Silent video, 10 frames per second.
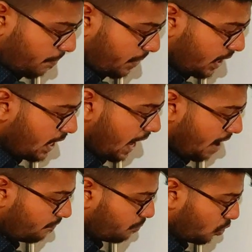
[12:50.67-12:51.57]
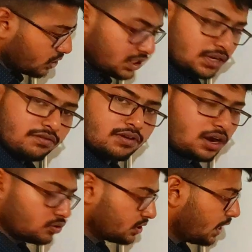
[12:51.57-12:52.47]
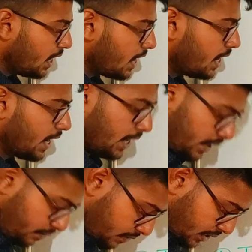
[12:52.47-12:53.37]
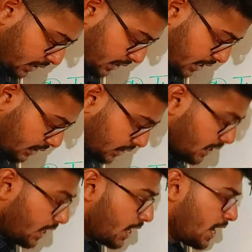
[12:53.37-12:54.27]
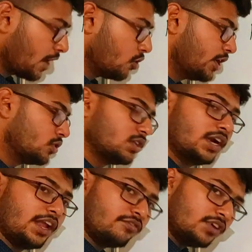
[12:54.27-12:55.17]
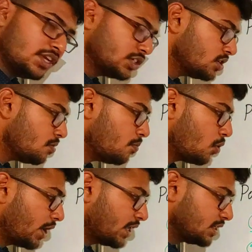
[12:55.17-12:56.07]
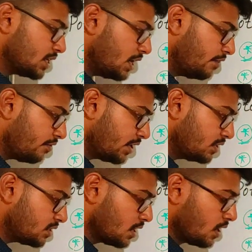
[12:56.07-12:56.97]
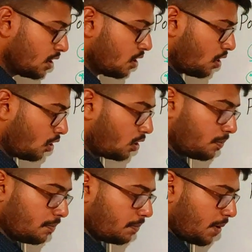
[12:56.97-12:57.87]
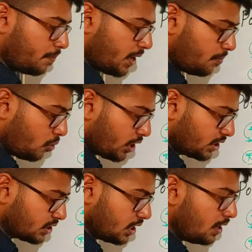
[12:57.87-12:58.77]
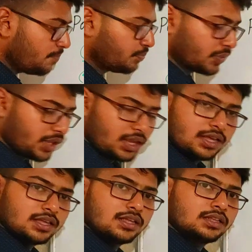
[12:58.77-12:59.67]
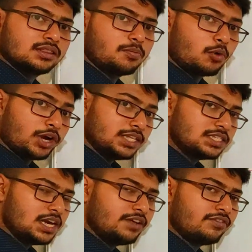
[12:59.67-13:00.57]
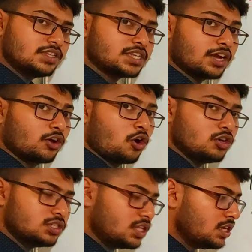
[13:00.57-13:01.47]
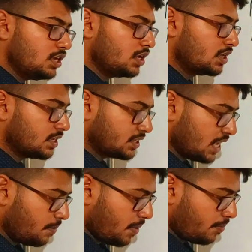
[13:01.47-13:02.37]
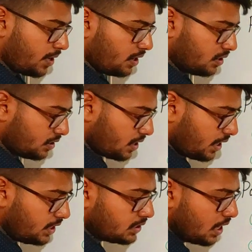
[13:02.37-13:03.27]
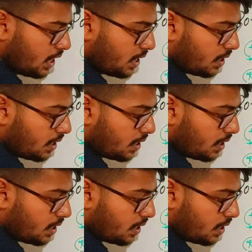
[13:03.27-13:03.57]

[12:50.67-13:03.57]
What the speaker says: membrane have positive outside and negative as inside. And according to the definition of potential difference or membrane potential, the potential difference across the cell membrane, that is